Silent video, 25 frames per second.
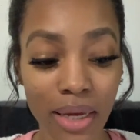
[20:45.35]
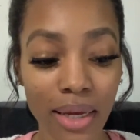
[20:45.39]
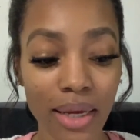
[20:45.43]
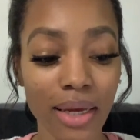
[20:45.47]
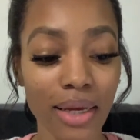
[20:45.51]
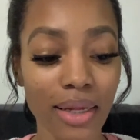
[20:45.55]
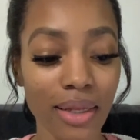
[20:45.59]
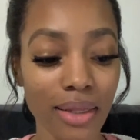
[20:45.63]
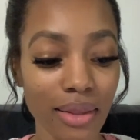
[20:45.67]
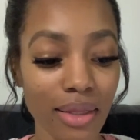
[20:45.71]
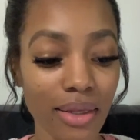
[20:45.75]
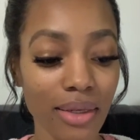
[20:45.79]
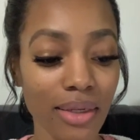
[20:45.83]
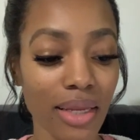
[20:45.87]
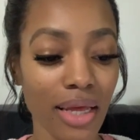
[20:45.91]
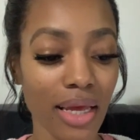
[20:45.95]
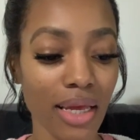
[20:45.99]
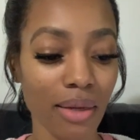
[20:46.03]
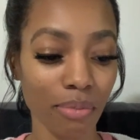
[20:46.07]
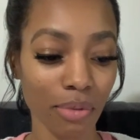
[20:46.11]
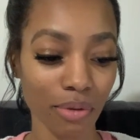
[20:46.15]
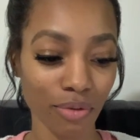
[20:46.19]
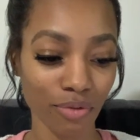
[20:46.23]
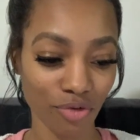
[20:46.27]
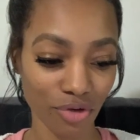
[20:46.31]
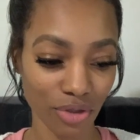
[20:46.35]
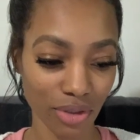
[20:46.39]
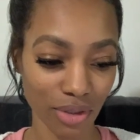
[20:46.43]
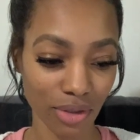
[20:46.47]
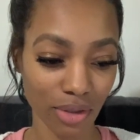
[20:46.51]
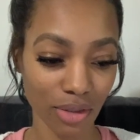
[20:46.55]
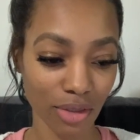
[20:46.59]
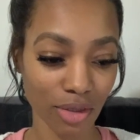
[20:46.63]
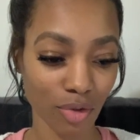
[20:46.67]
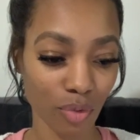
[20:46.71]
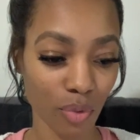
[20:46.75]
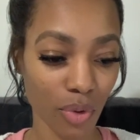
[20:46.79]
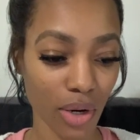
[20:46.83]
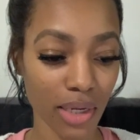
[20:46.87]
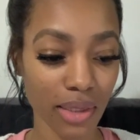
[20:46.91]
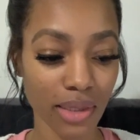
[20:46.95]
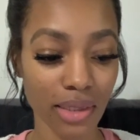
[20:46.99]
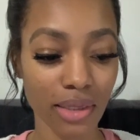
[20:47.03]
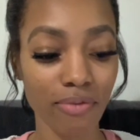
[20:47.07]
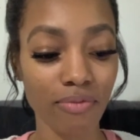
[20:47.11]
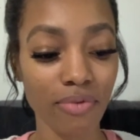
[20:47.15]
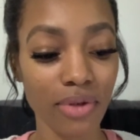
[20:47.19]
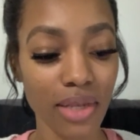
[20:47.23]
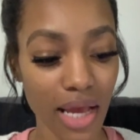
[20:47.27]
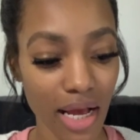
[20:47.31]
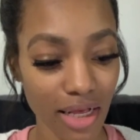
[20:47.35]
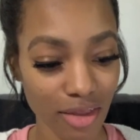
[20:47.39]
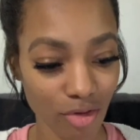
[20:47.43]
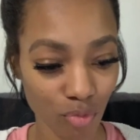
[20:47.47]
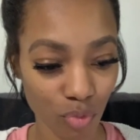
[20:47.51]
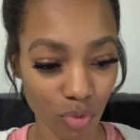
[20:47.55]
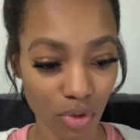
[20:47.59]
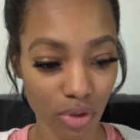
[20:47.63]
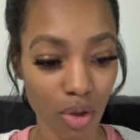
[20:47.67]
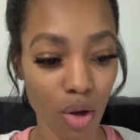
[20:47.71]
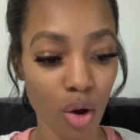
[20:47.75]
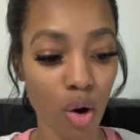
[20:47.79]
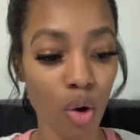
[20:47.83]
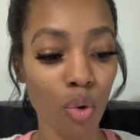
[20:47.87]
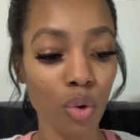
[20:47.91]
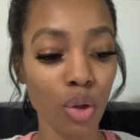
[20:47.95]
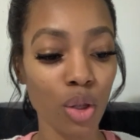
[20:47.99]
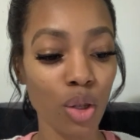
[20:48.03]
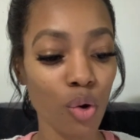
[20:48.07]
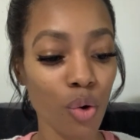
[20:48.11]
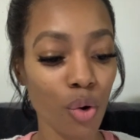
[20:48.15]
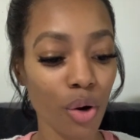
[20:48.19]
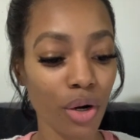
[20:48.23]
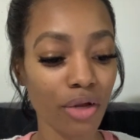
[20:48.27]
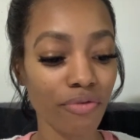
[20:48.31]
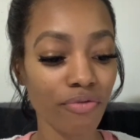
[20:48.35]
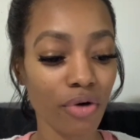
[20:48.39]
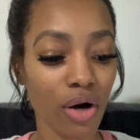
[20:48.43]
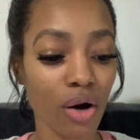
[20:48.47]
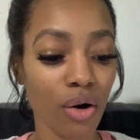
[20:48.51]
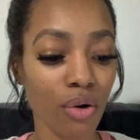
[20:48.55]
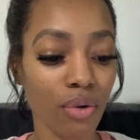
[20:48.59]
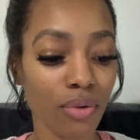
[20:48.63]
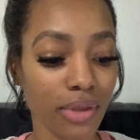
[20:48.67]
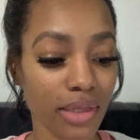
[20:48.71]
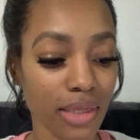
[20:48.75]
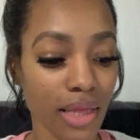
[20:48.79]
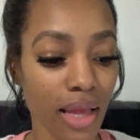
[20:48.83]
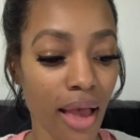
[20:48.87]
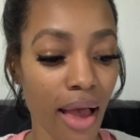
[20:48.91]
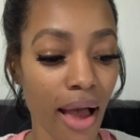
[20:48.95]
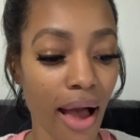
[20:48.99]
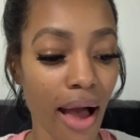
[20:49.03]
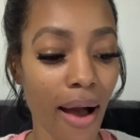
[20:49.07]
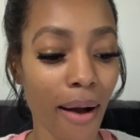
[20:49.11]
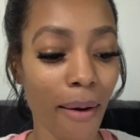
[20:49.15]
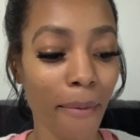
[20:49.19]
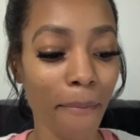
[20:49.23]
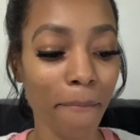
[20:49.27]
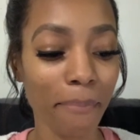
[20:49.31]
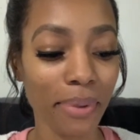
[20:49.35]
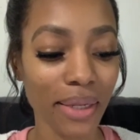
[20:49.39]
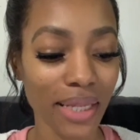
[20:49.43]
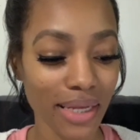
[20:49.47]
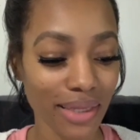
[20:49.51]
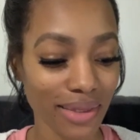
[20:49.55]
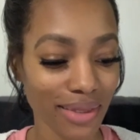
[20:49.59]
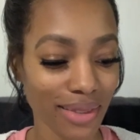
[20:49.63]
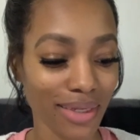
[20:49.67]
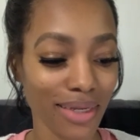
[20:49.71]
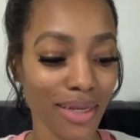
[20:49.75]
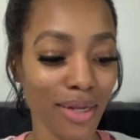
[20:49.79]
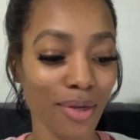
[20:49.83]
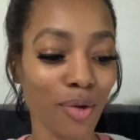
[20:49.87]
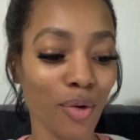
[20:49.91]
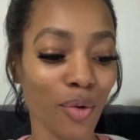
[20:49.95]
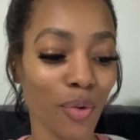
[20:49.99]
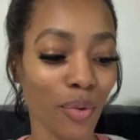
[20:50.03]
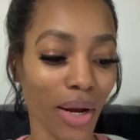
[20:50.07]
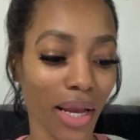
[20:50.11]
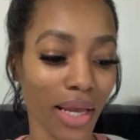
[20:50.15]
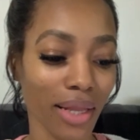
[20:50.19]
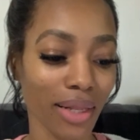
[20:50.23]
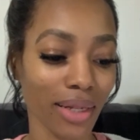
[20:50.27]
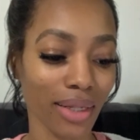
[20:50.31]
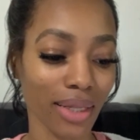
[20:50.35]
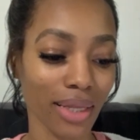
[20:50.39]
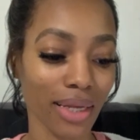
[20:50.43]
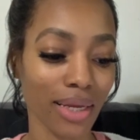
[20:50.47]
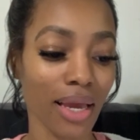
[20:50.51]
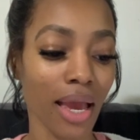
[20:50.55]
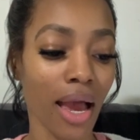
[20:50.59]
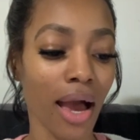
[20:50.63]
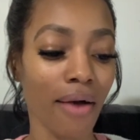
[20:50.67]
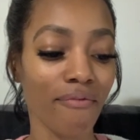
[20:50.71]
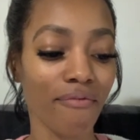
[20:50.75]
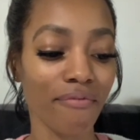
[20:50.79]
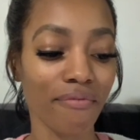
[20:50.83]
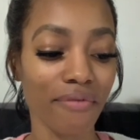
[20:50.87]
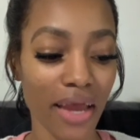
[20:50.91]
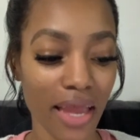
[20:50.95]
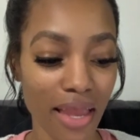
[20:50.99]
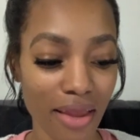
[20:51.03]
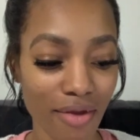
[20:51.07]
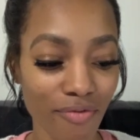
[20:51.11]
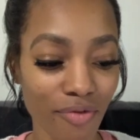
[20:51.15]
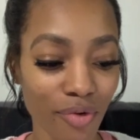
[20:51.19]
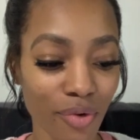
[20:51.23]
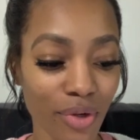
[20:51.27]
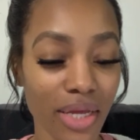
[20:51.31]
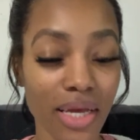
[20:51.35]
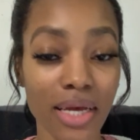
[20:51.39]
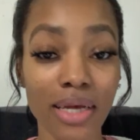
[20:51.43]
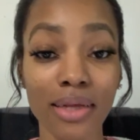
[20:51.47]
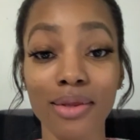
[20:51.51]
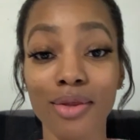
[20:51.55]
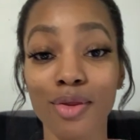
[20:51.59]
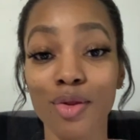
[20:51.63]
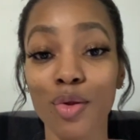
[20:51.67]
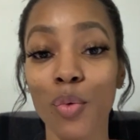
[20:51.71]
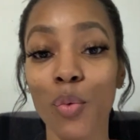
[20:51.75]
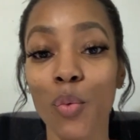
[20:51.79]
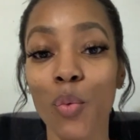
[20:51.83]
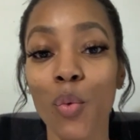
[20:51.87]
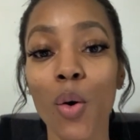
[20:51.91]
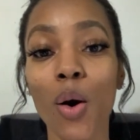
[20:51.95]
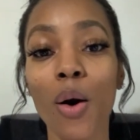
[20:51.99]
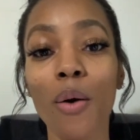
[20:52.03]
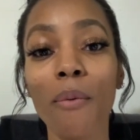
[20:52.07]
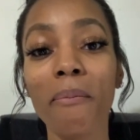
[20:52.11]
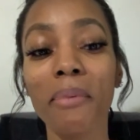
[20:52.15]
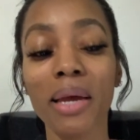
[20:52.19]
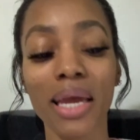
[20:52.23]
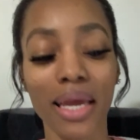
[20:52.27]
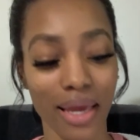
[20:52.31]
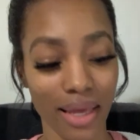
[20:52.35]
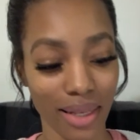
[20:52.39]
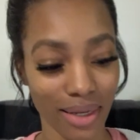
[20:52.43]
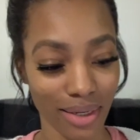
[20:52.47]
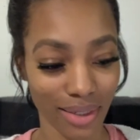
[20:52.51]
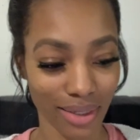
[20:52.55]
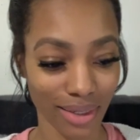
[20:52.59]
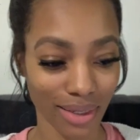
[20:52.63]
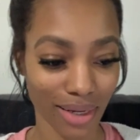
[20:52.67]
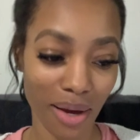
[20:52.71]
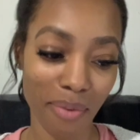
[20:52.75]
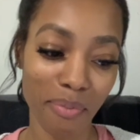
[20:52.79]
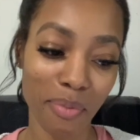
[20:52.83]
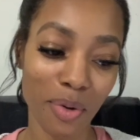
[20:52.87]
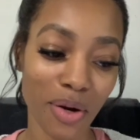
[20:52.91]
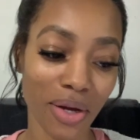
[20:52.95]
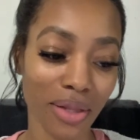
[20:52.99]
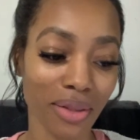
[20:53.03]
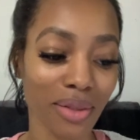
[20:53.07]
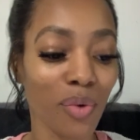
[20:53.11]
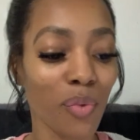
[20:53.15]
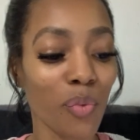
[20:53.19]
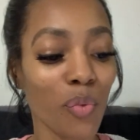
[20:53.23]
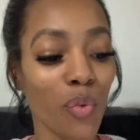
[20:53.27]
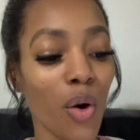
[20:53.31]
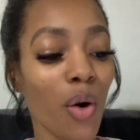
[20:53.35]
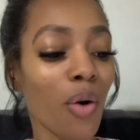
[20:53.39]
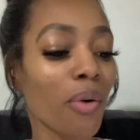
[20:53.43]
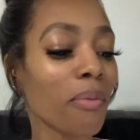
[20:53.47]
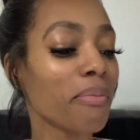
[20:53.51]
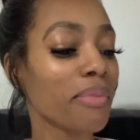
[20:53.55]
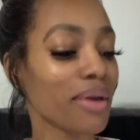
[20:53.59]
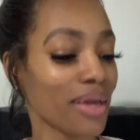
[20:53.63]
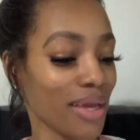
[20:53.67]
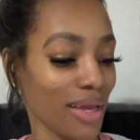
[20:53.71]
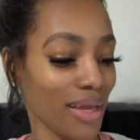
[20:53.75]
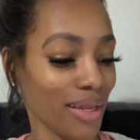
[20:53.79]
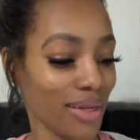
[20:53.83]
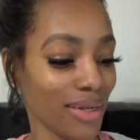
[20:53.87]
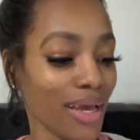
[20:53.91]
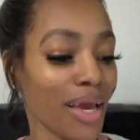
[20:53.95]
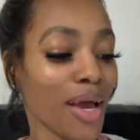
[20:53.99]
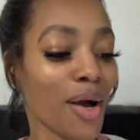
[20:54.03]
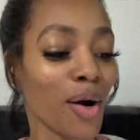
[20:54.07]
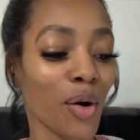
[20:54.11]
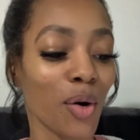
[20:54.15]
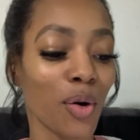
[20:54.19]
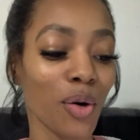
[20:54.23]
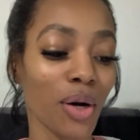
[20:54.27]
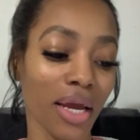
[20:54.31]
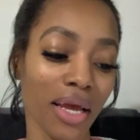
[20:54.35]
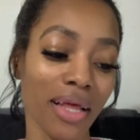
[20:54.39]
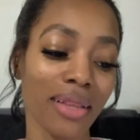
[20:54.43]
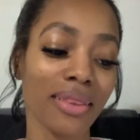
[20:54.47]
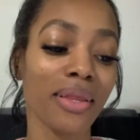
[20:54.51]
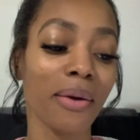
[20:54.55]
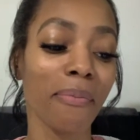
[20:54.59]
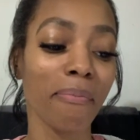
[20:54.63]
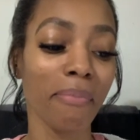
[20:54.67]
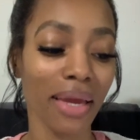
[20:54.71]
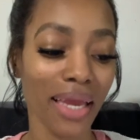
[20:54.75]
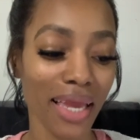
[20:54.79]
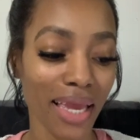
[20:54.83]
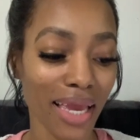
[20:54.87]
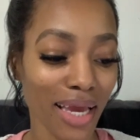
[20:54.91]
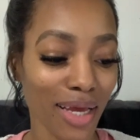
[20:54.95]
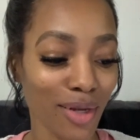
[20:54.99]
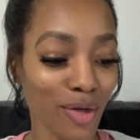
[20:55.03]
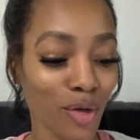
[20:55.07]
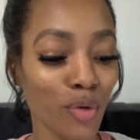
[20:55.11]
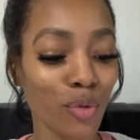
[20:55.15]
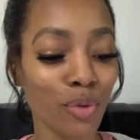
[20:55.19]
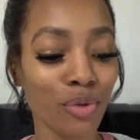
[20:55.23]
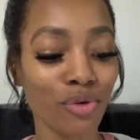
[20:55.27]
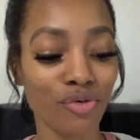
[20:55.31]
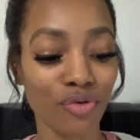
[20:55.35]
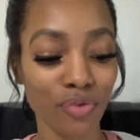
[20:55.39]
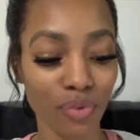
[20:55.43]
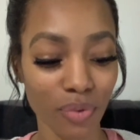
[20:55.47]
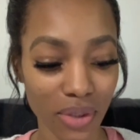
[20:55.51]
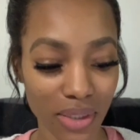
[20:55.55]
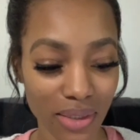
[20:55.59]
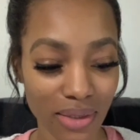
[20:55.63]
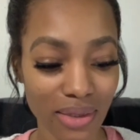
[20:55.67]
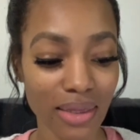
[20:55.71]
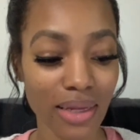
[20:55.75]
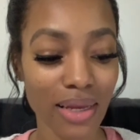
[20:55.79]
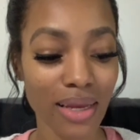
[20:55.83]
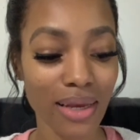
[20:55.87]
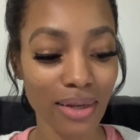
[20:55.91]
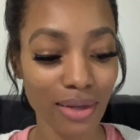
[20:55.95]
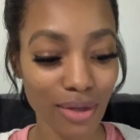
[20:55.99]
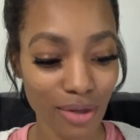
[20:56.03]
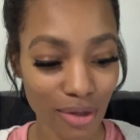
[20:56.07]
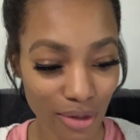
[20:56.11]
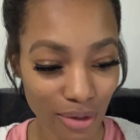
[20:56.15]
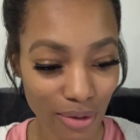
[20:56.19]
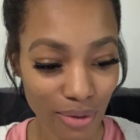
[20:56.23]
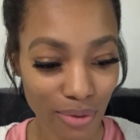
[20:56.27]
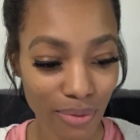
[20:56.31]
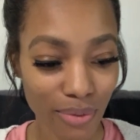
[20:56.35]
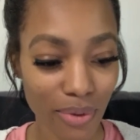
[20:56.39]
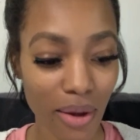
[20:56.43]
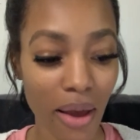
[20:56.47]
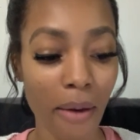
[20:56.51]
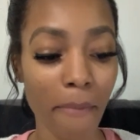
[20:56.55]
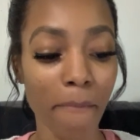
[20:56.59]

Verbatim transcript: In the name of Jesus Christ of Nazareth, O Lord of hosts, how blessed and greatly favored is the woman, come on, the woman and the man who trusts in you,